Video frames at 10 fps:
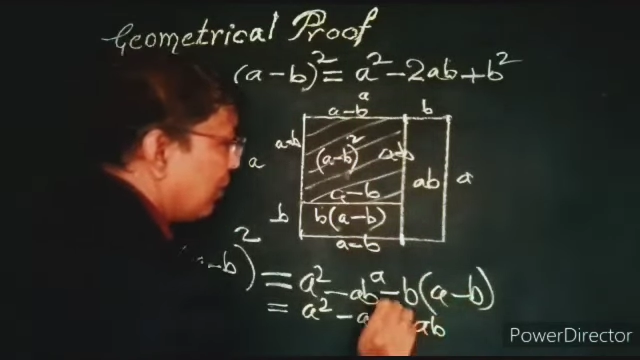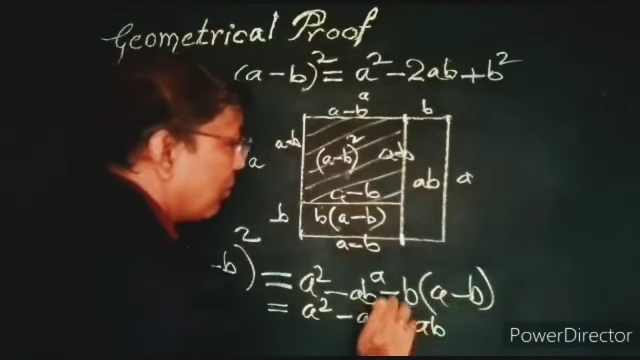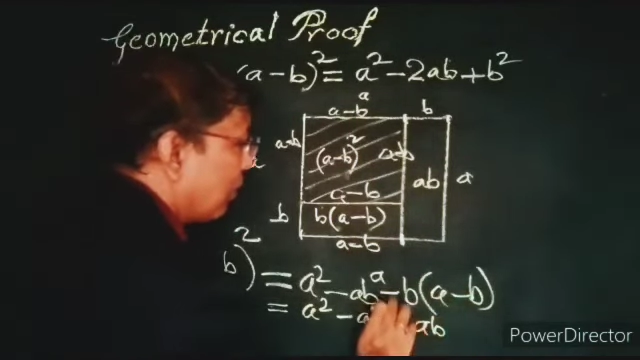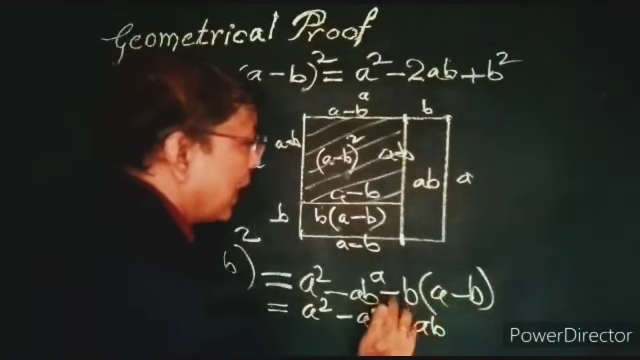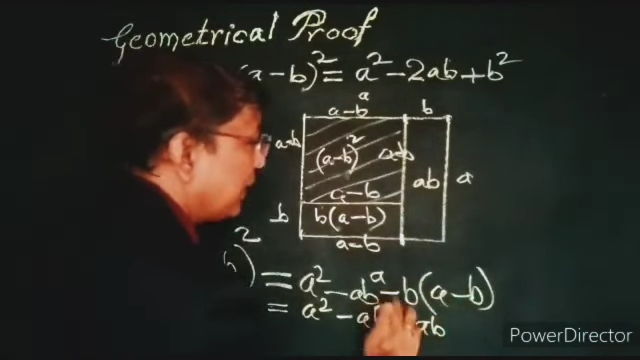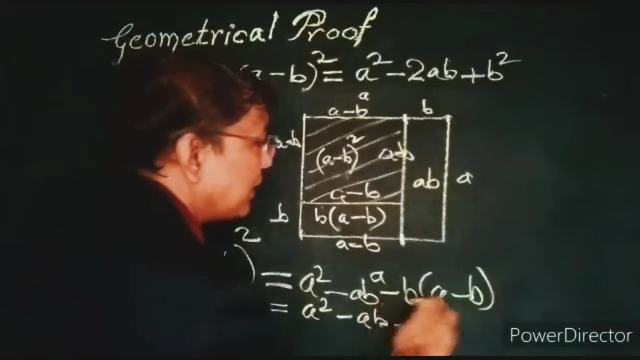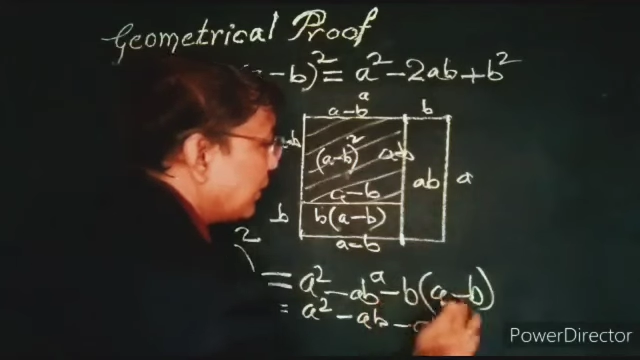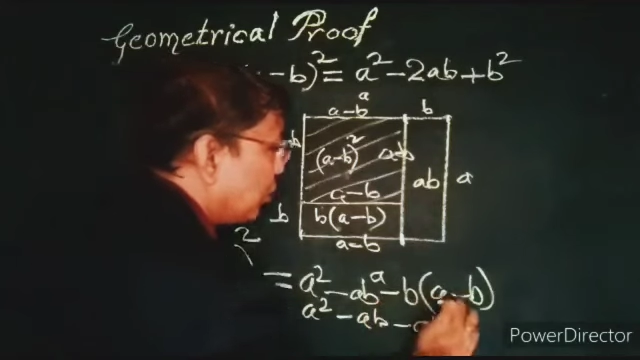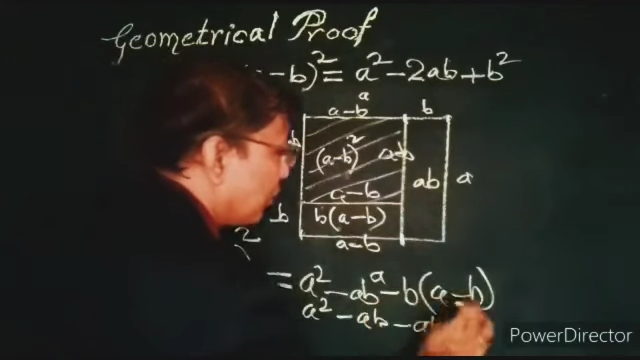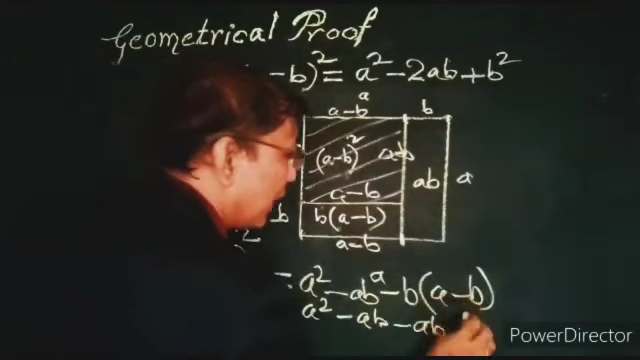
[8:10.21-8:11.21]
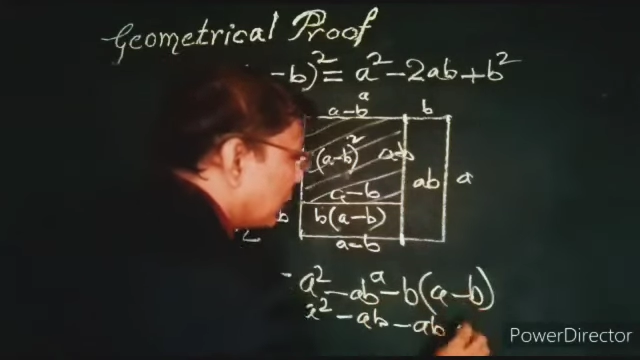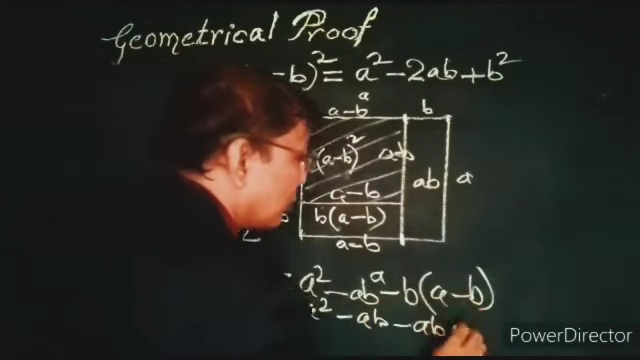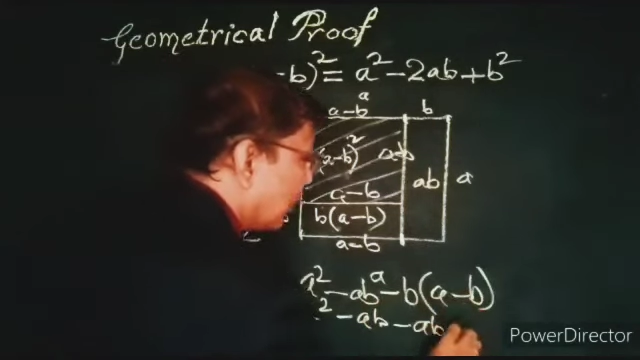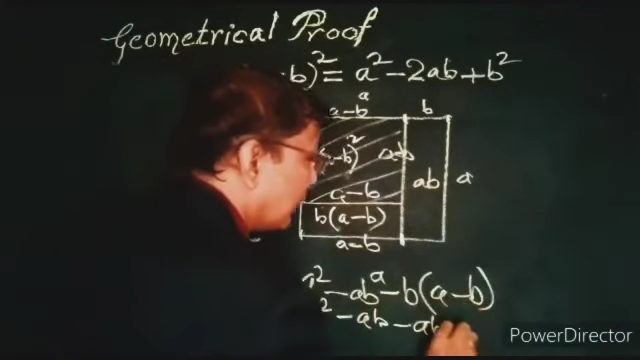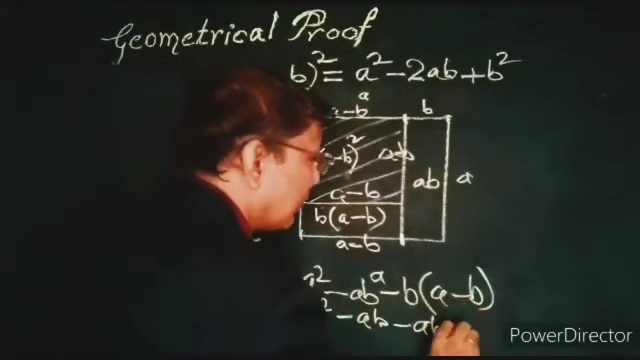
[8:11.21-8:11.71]
Minus into minus
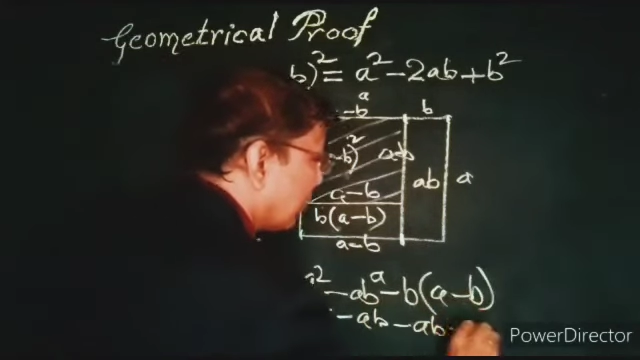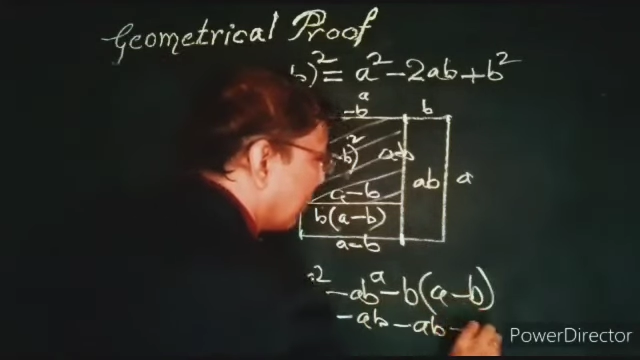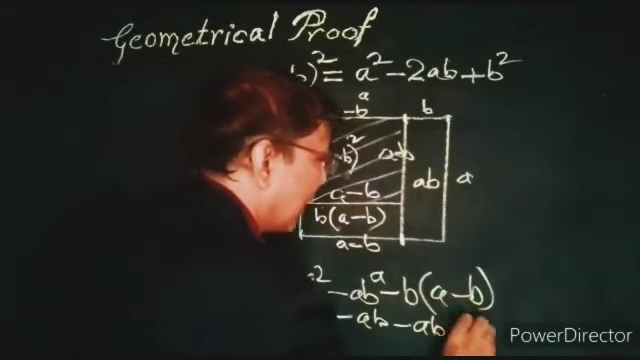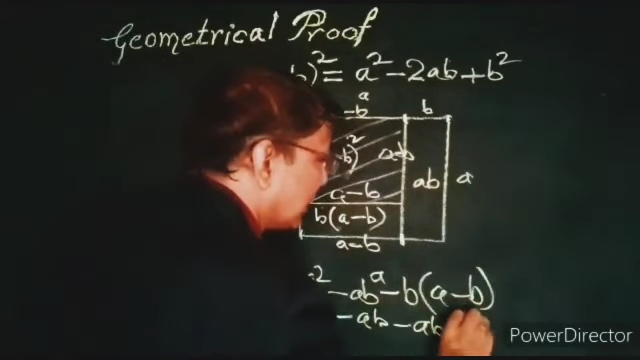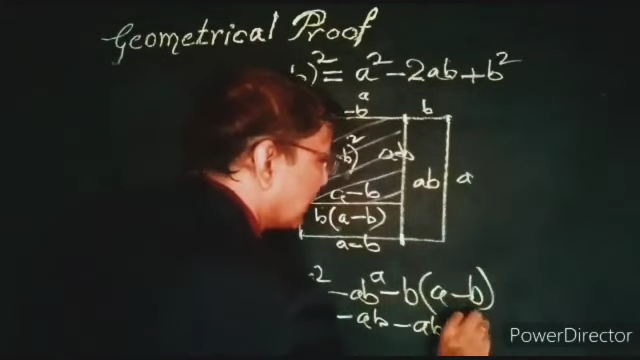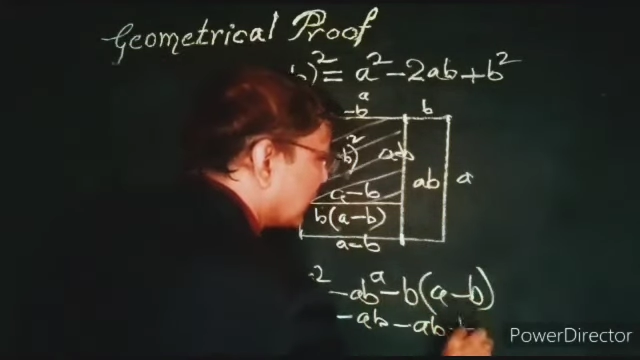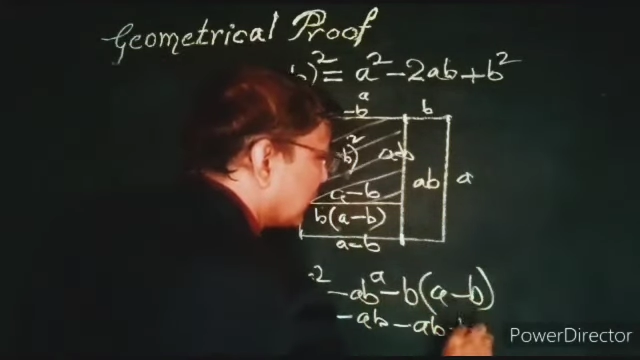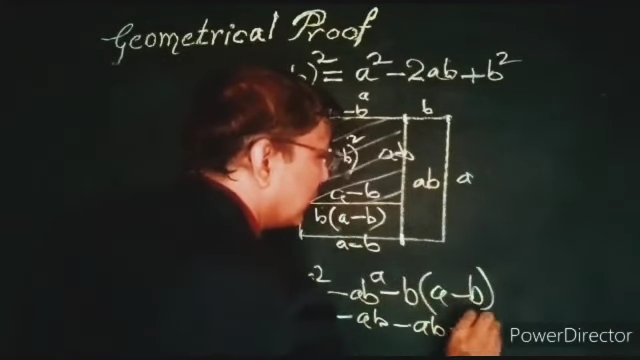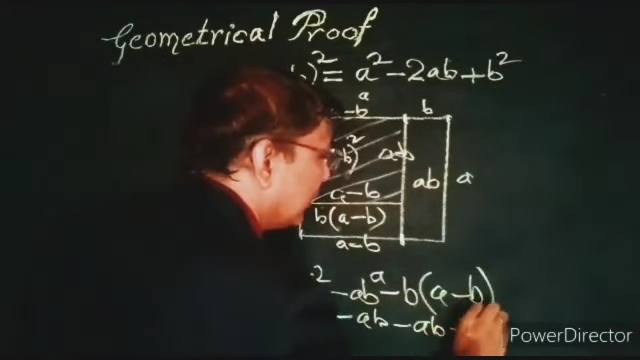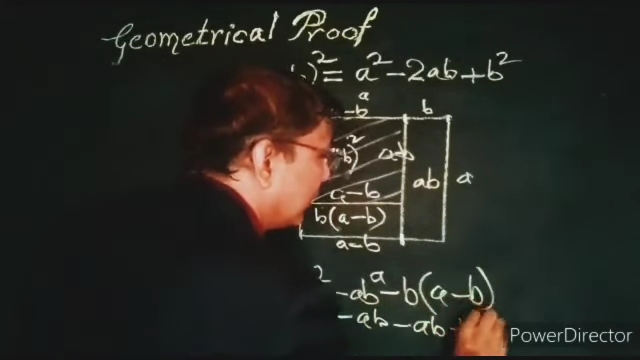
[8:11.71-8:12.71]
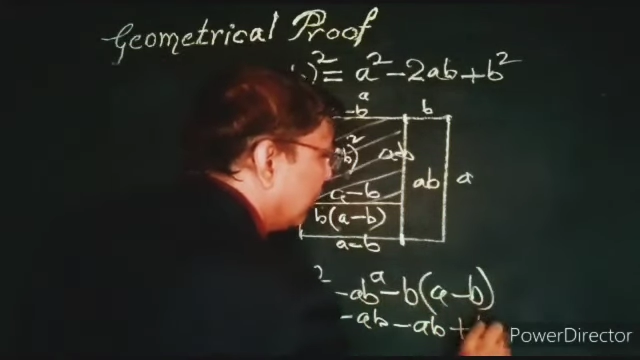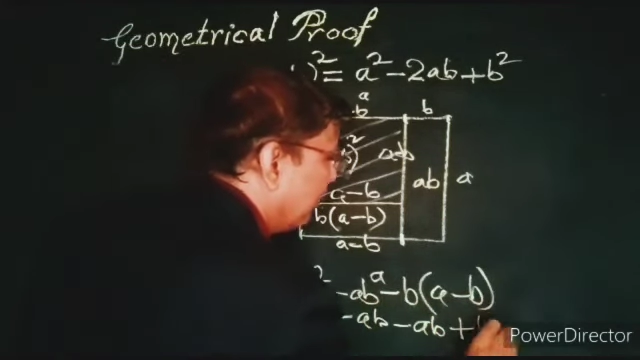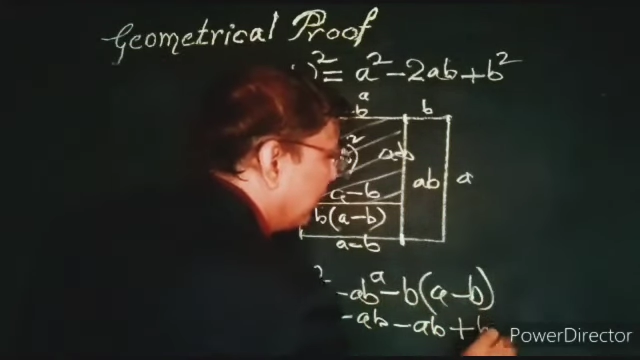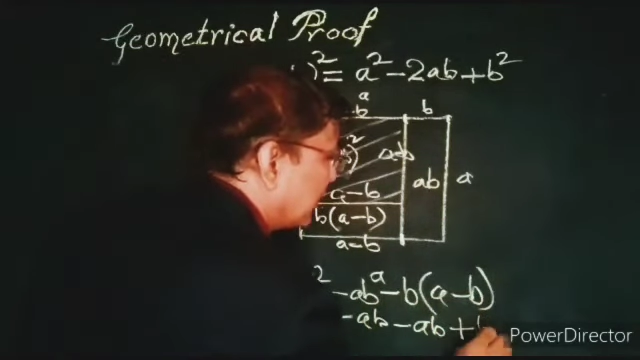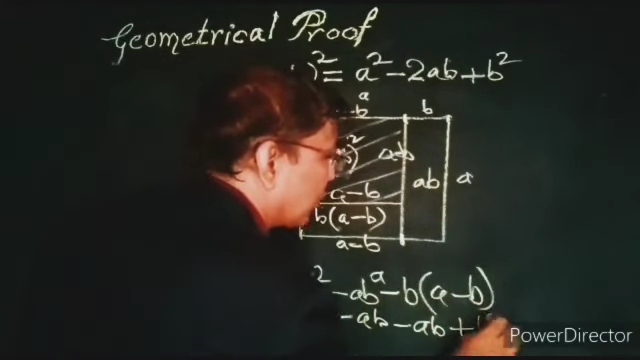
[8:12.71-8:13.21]
what? Plus
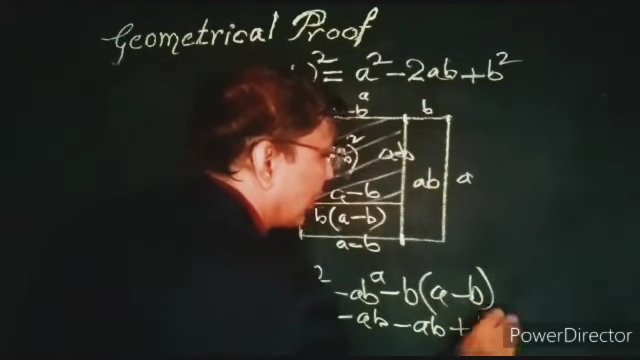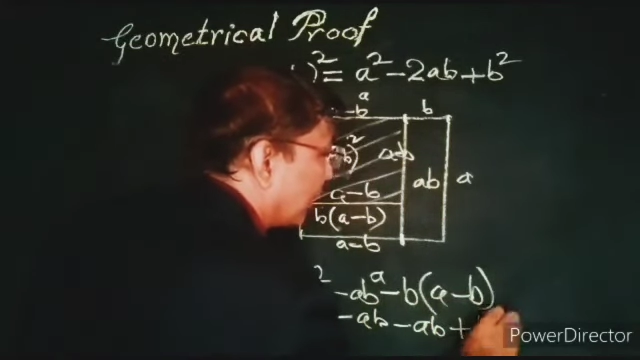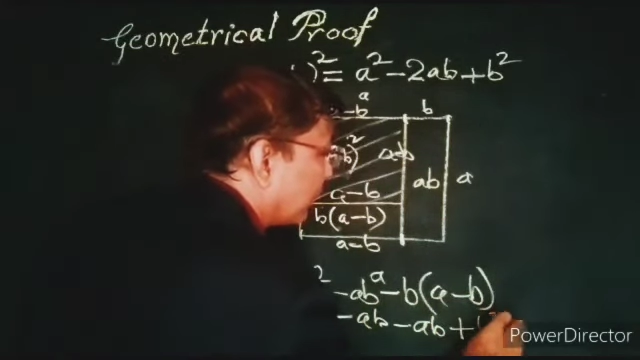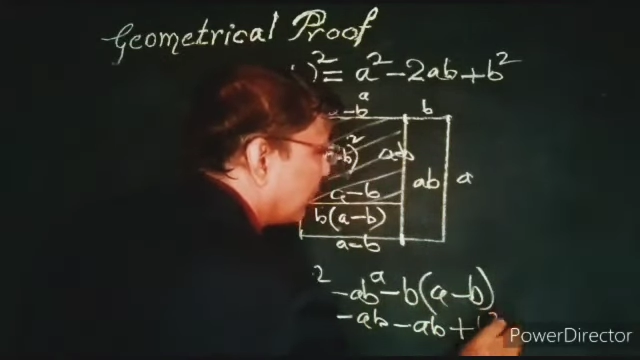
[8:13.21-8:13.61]
b square.